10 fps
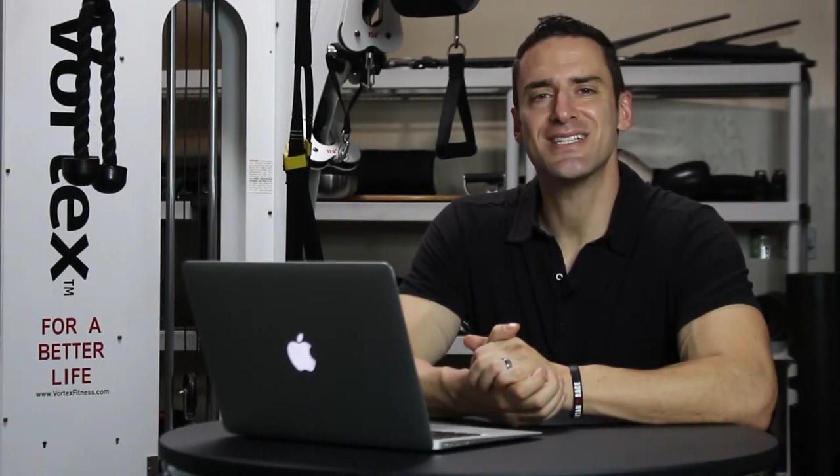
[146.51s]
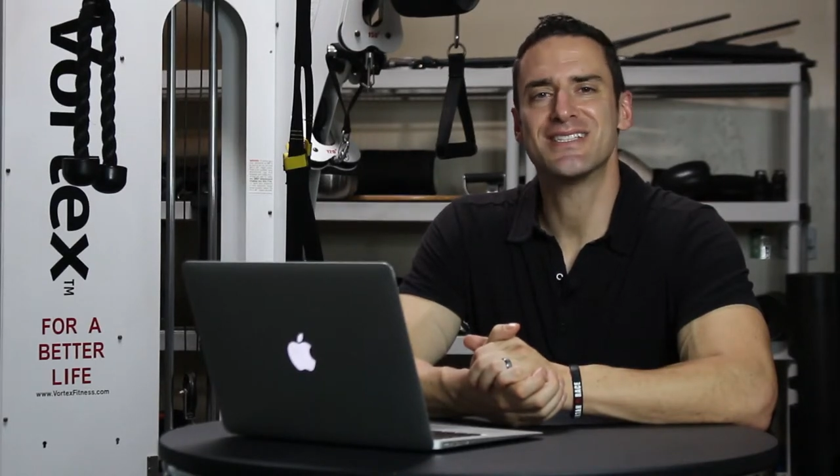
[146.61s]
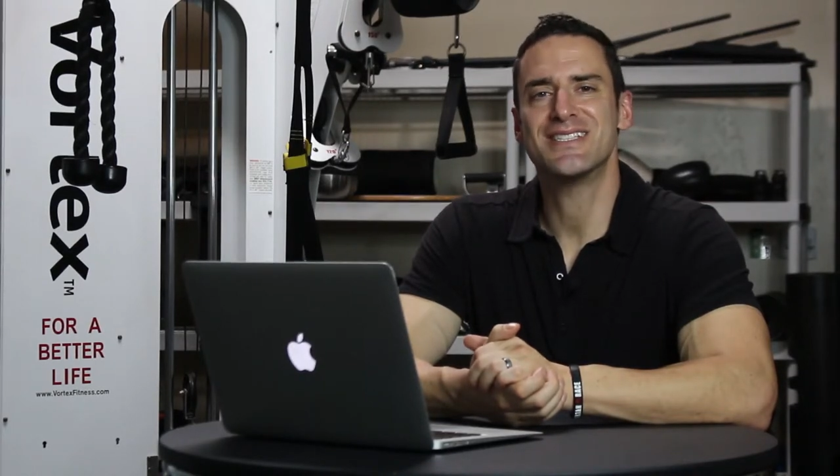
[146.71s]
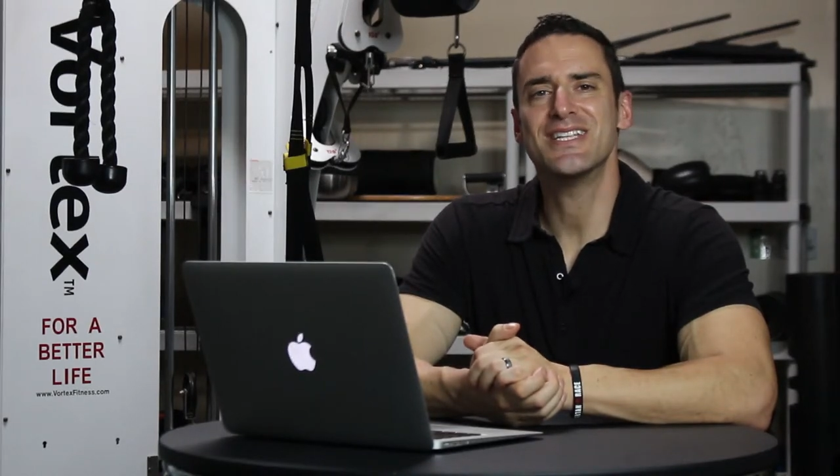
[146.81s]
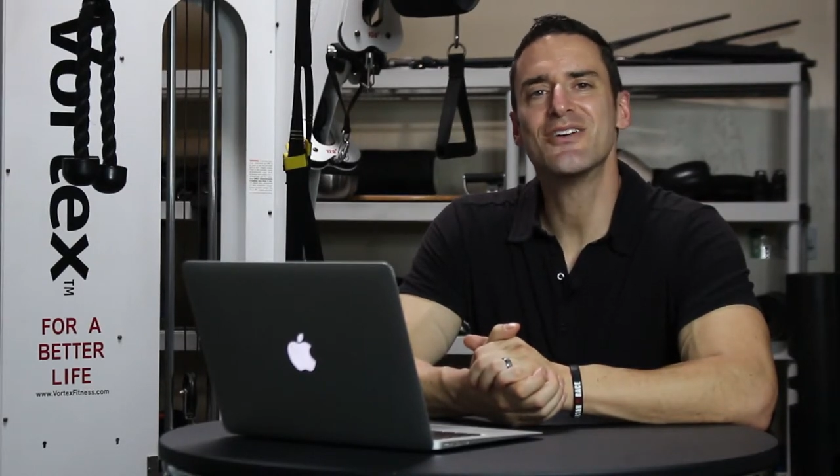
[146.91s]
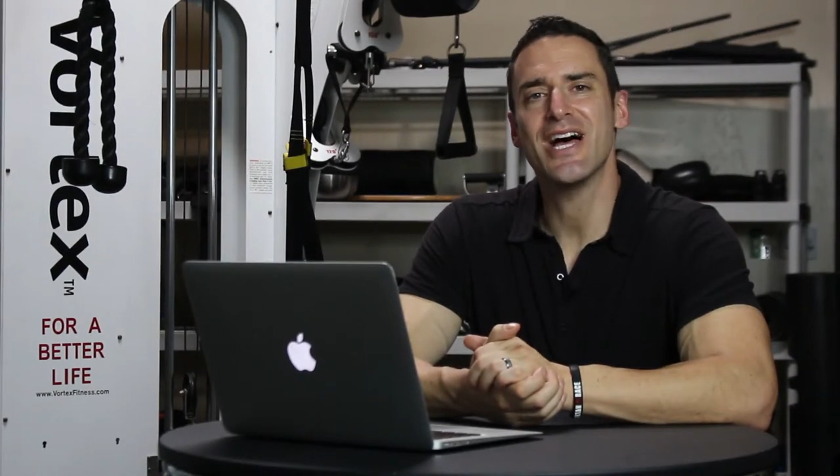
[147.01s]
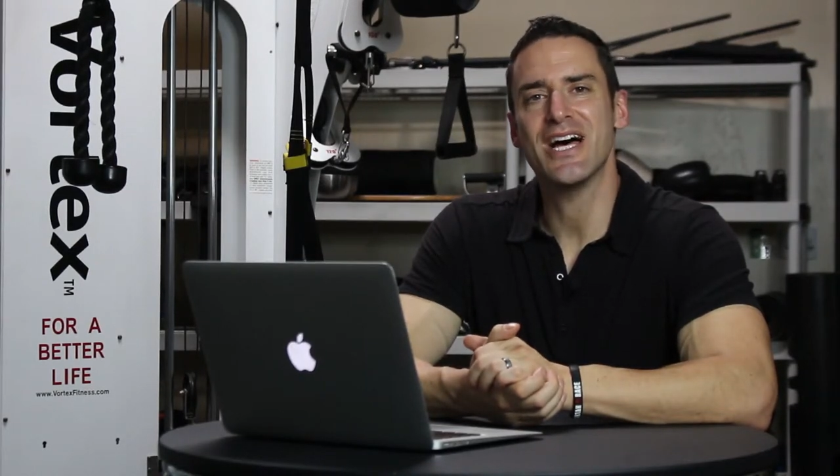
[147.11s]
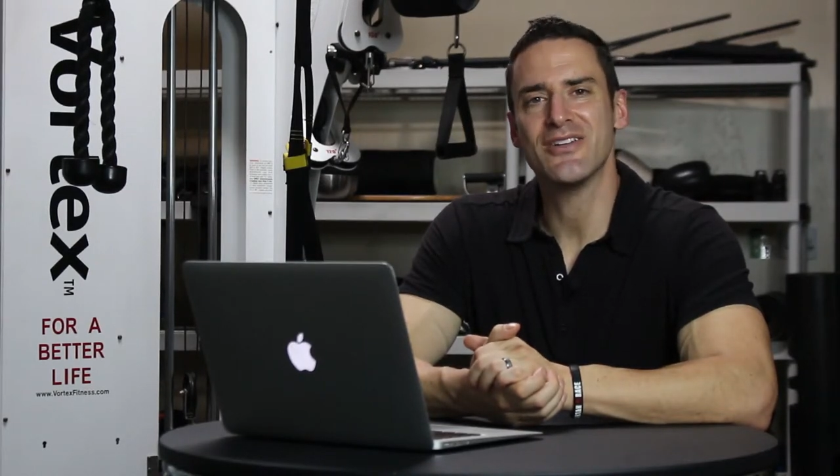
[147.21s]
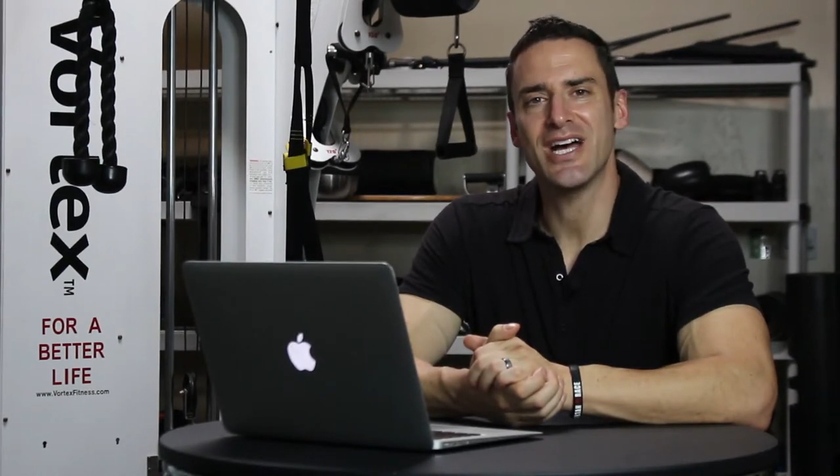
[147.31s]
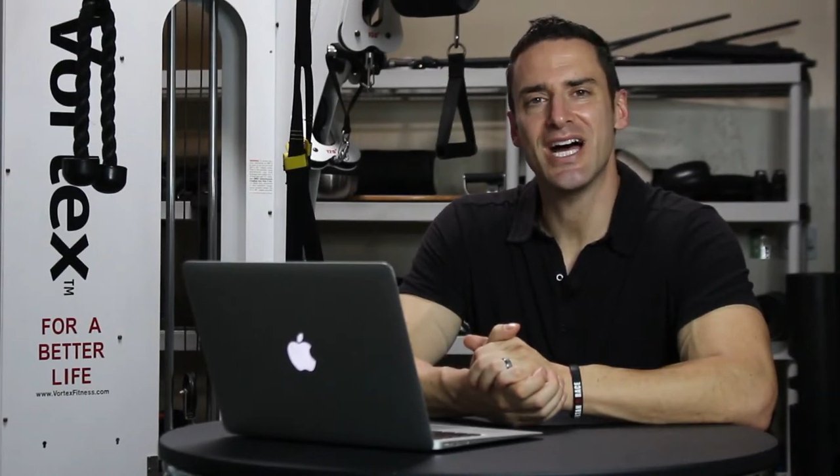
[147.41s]

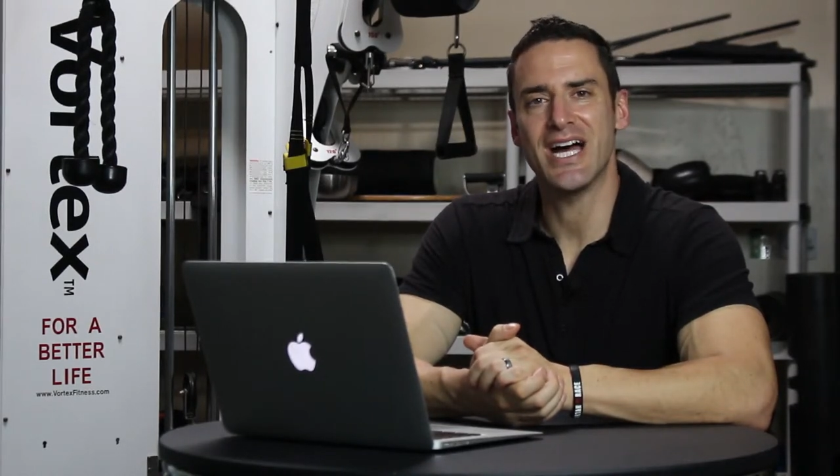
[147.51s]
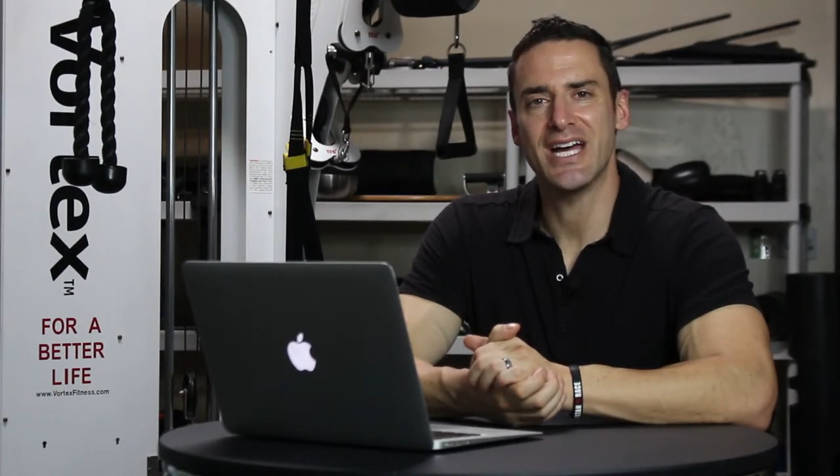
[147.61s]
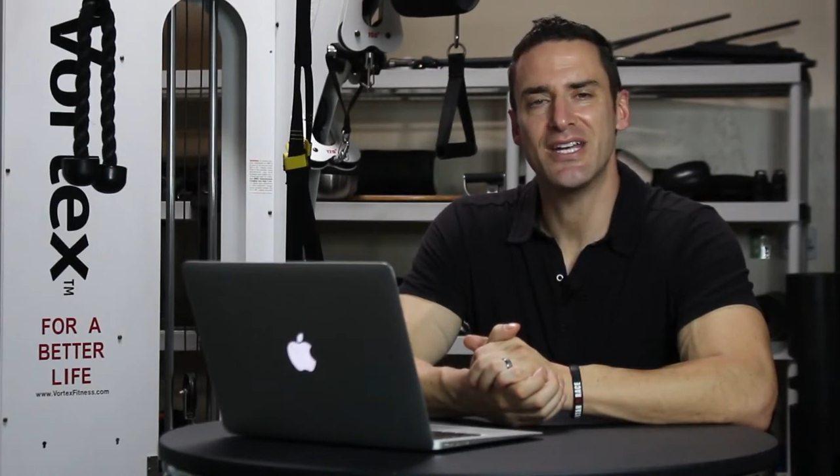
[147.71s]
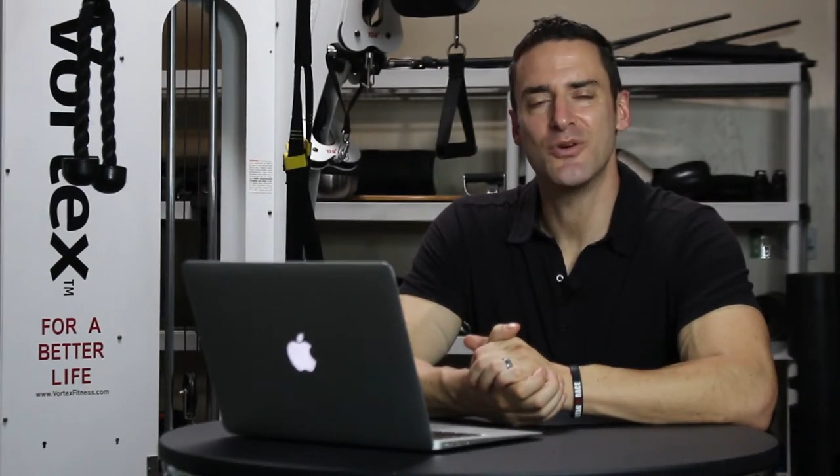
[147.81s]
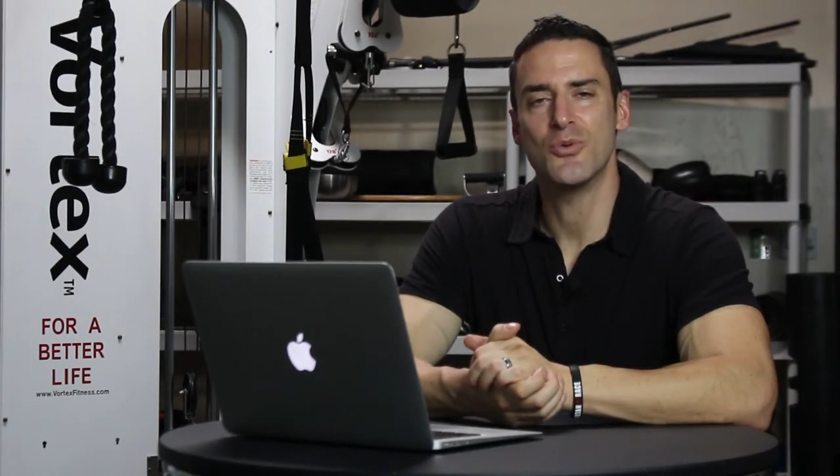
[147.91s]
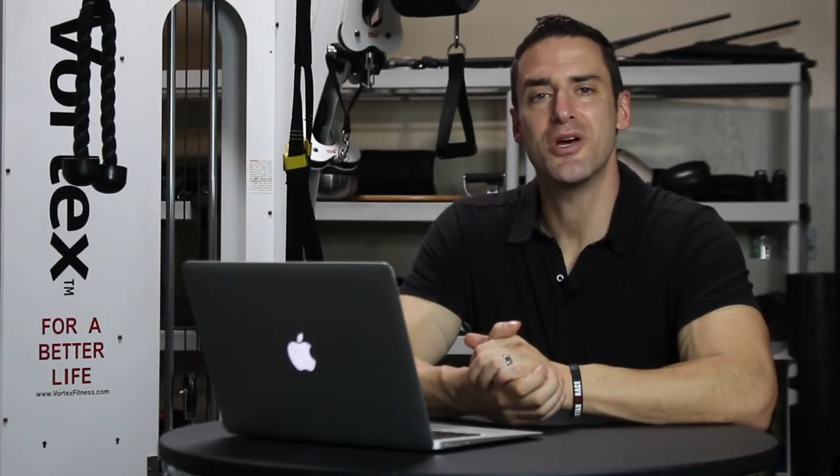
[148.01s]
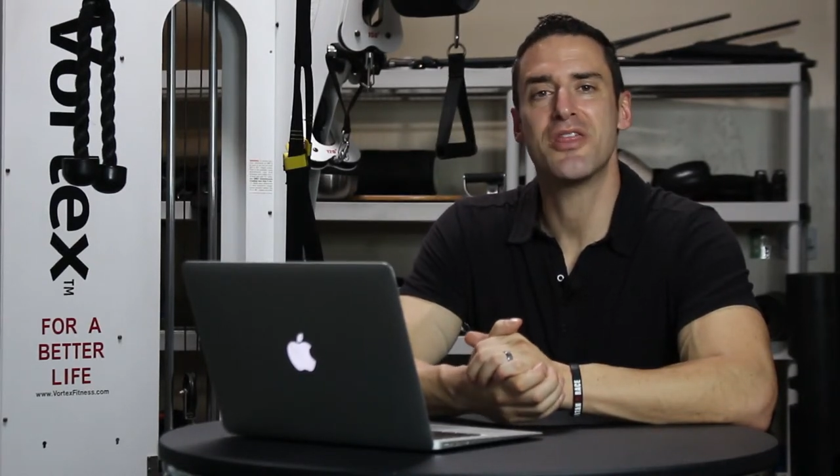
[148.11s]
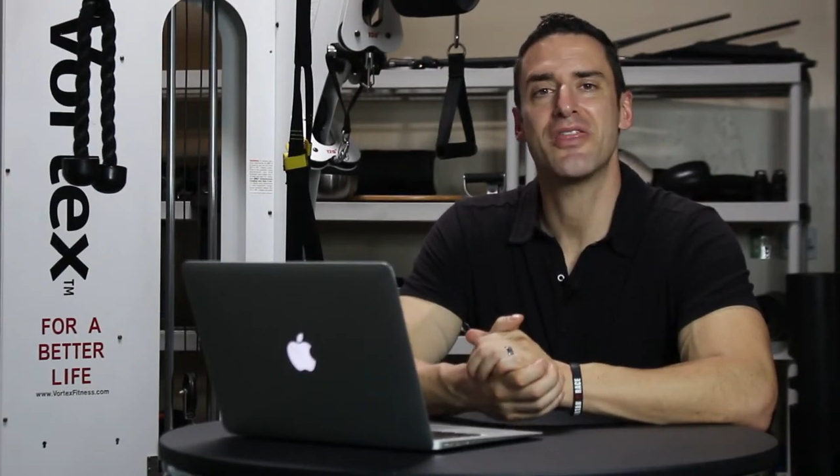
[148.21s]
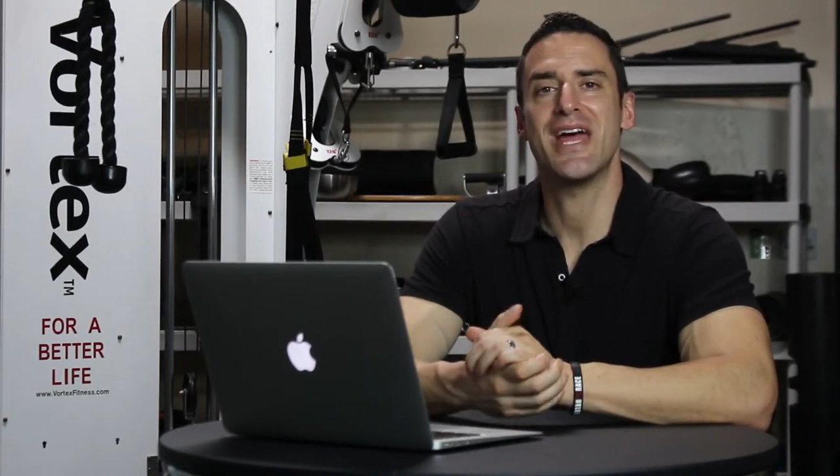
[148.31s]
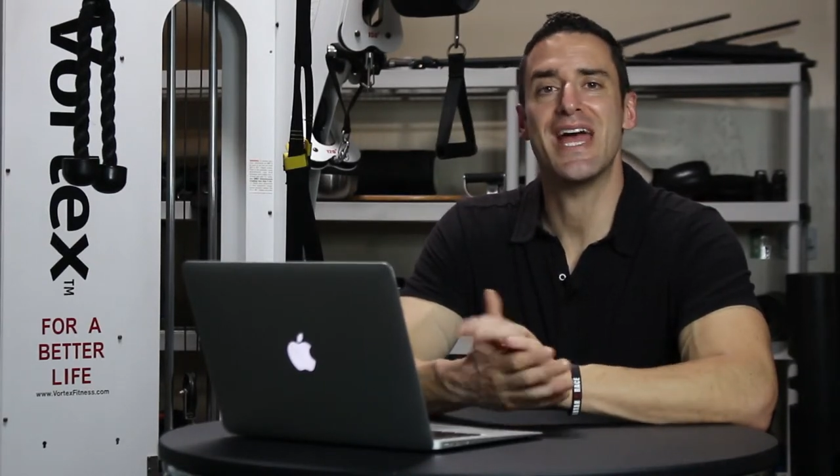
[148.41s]
acetaldehyde
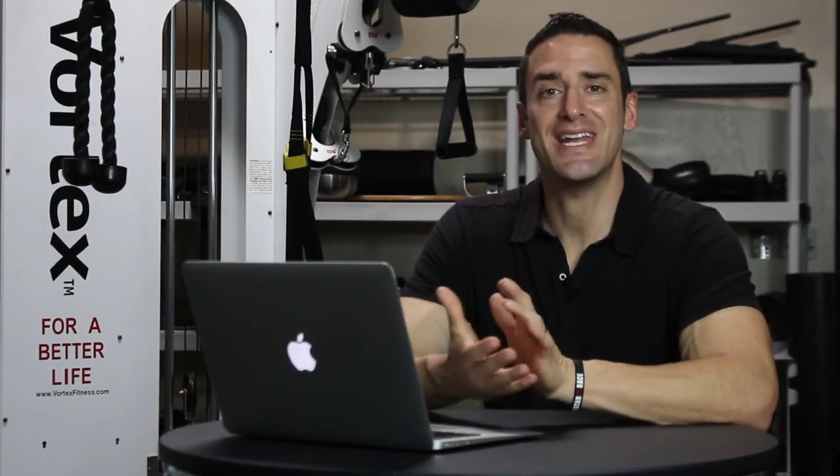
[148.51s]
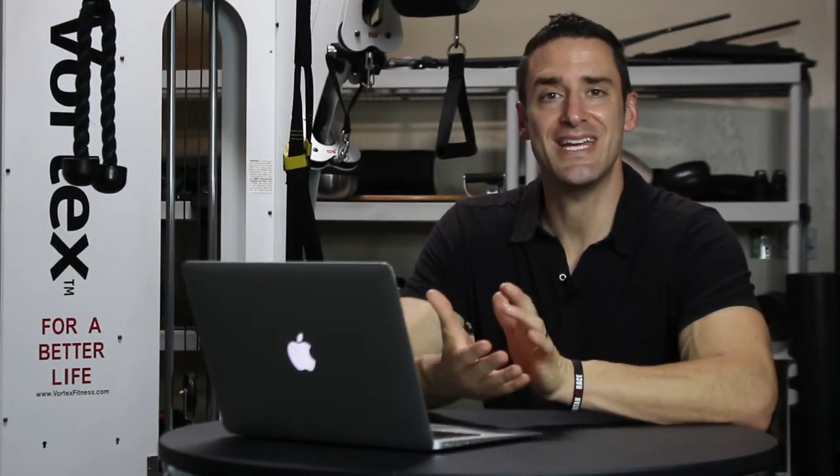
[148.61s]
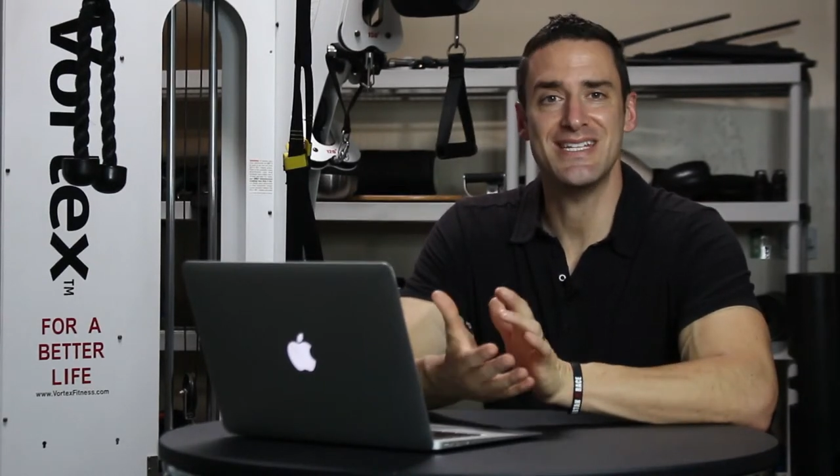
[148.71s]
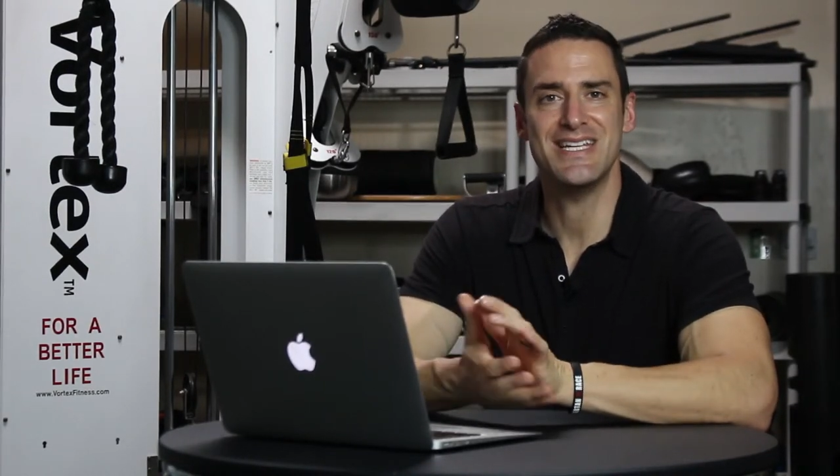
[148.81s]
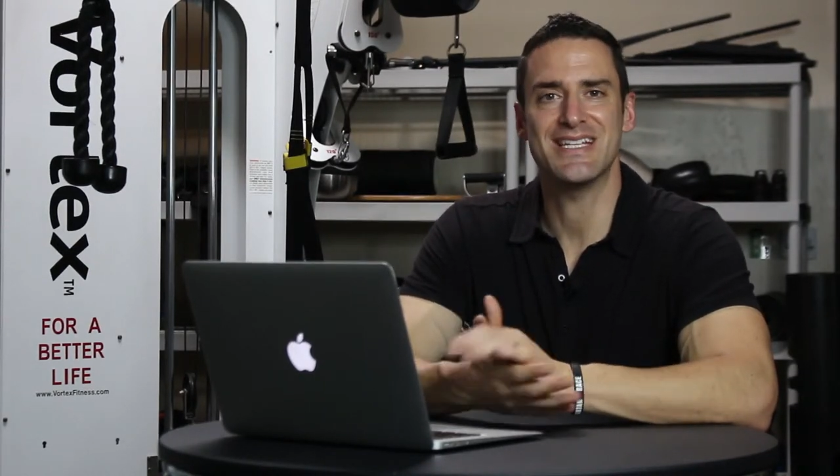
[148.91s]
with NAD